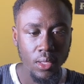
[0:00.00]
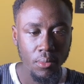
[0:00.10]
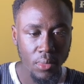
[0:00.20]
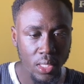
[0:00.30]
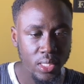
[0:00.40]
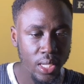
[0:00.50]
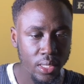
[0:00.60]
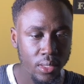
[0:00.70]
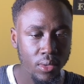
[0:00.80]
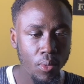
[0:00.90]
May
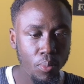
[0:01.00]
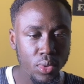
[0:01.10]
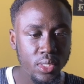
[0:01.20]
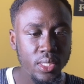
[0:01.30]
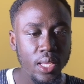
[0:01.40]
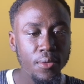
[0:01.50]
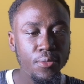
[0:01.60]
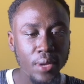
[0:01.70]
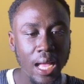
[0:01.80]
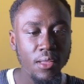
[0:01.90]
3rd, post here
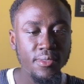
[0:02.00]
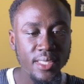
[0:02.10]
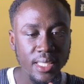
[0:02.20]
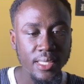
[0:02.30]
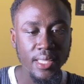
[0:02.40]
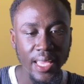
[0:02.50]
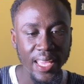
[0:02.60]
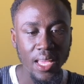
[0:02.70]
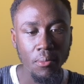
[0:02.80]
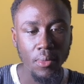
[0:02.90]
5-6
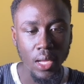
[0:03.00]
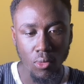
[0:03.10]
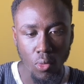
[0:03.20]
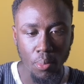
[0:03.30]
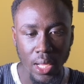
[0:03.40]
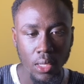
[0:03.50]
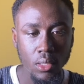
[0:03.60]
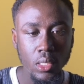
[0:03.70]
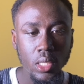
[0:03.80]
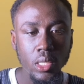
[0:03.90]
a.m. on the
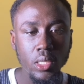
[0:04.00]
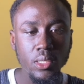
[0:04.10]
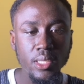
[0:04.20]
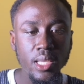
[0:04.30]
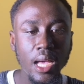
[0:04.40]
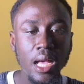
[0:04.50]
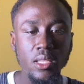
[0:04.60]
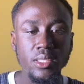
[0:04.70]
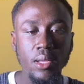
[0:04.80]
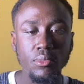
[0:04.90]
Say,
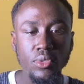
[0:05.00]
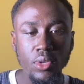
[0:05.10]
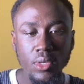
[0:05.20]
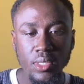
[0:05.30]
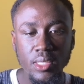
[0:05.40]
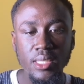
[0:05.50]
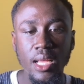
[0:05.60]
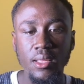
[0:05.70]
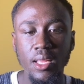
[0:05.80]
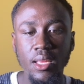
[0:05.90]
has Sam George
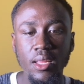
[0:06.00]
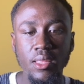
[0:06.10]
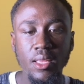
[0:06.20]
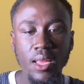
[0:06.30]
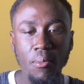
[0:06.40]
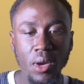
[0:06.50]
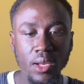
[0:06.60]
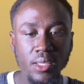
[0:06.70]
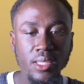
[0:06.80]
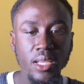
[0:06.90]
done anything about
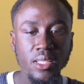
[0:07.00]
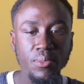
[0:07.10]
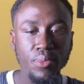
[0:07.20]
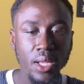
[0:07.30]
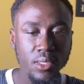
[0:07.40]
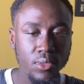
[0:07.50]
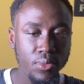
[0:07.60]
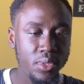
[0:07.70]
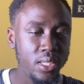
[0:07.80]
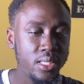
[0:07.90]
the surging prices
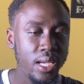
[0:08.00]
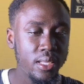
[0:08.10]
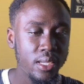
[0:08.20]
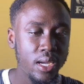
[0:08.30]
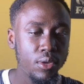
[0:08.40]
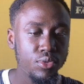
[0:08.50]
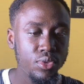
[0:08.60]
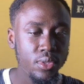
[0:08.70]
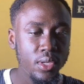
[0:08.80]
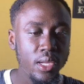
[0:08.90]
of data in the
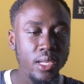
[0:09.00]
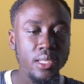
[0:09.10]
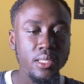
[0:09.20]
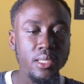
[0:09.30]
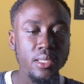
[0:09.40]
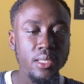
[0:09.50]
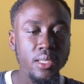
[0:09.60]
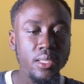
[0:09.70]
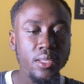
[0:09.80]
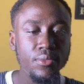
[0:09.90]
country? Did
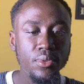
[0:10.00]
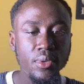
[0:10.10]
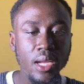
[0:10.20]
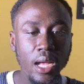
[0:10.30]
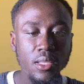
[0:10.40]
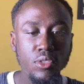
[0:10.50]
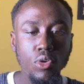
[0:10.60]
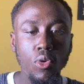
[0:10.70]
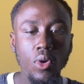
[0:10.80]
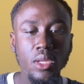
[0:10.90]
he give you guys
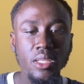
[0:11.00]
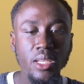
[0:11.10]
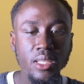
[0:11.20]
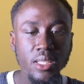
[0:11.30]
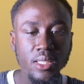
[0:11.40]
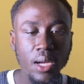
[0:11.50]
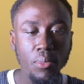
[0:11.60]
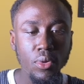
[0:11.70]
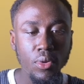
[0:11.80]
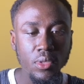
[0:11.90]
your holiday data
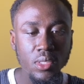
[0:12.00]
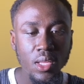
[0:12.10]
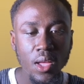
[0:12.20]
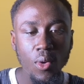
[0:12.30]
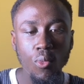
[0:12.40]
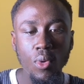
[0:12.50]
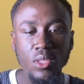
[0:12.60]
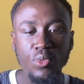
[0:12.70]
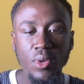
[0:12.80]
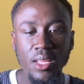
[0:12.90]
bonus?
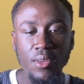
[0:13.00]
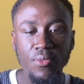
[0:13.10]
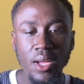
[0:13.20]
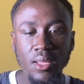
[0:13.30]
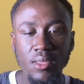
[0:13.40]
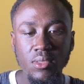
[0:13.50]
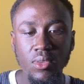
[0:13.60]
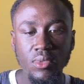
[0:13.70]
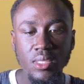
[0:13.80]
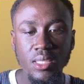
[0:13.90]
What were the findings
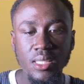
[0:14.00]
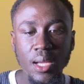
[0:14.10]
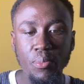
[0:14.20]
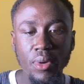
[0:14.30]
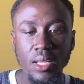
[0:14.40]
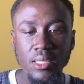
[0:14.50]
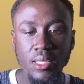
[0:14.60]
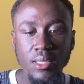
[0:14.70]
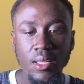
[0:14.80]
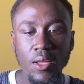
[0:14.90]
of the data
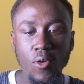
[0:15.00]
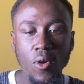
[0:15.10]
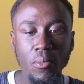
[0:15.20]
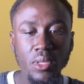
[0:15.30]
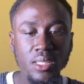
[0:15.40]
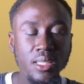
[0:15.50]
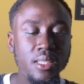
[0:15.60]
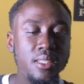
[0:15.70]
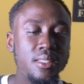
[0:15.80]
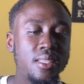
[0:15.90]
pricing committee
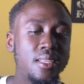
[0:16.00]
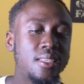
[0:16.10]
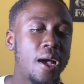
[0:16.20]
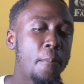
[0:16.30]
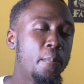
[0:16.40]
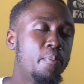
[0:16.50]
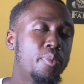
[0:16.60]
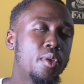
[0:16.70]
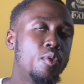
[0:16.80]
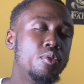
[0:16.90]
he set up?
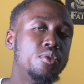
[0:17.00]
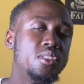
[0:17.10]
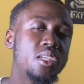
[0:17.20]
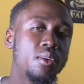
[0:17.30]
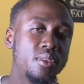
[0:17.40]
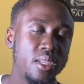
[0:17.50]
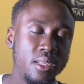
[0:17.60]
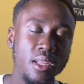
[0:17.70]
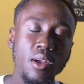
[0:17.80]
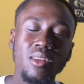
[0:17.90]
Could you shout the
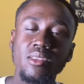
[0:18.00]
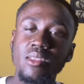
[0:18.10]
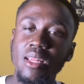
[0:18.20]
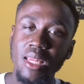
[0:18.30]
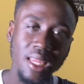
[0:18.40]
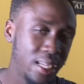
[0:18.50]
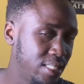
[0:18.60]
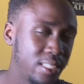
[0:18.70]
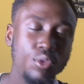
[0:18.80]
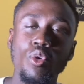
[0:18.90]

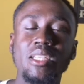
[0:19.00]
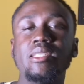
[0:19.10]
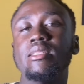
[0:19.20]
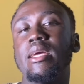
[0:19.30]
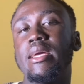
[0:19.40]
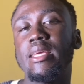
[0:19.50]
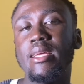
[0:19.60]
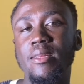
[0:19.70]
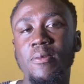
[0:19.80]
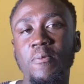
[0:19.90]
legit question
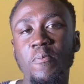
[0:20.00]
again?